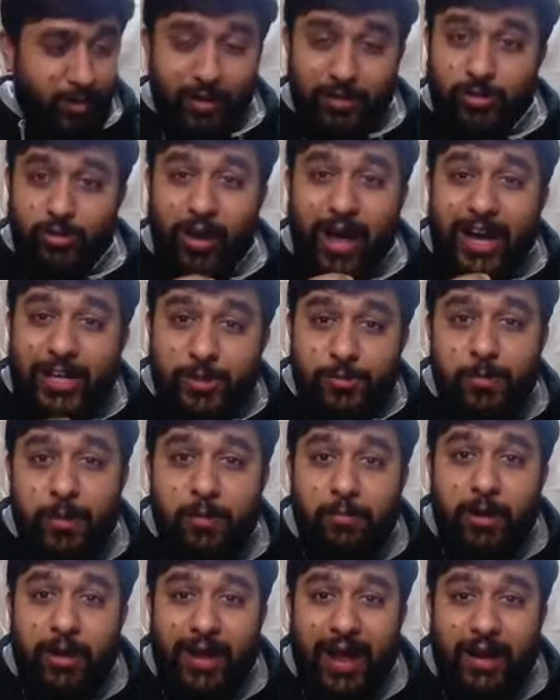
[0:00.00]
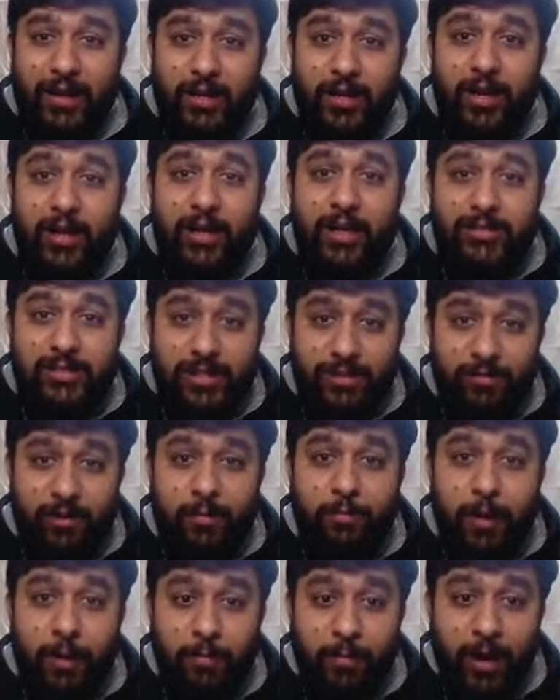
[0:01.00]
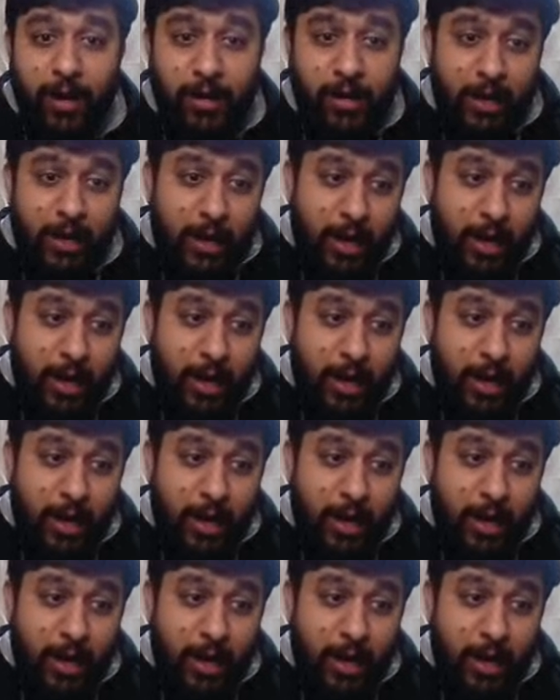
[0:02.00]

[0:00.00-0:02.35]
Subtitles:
So as per mechanical and civil paper,